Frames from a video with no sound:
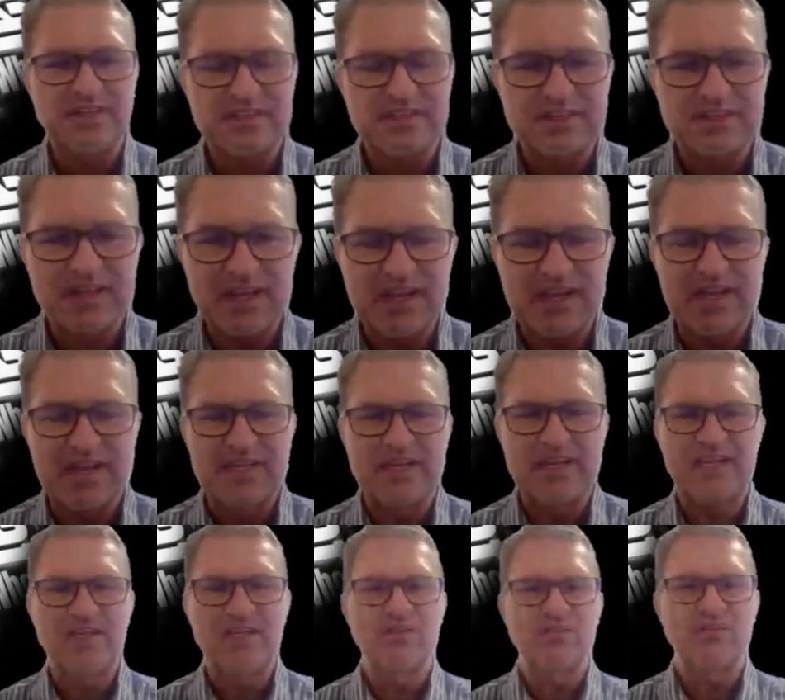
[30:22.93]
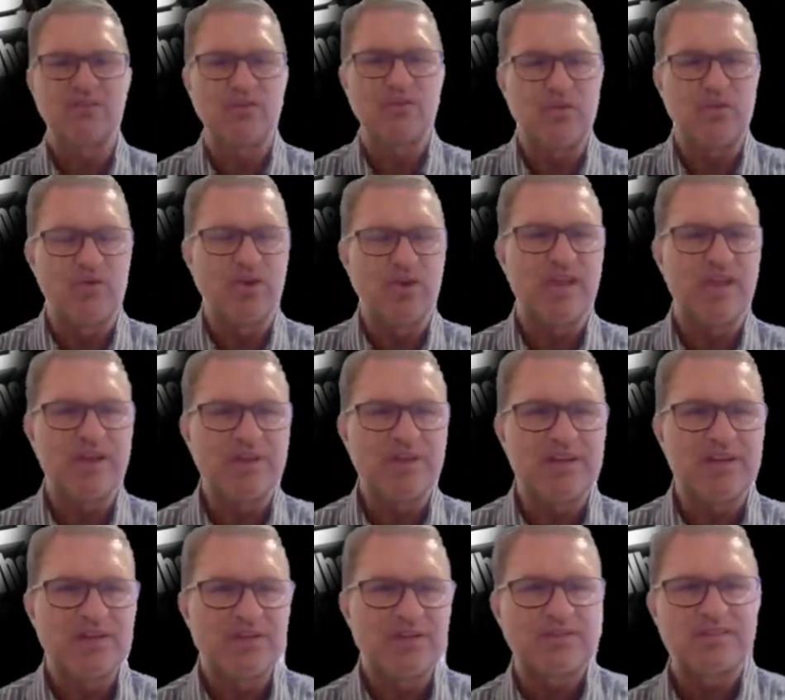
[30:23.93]
Is there any or
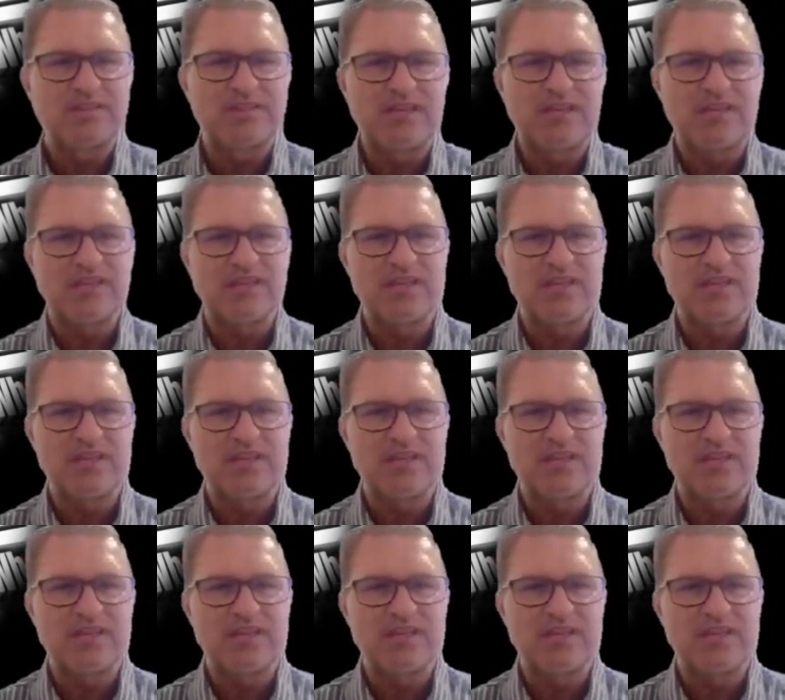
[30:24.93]
anybody that see,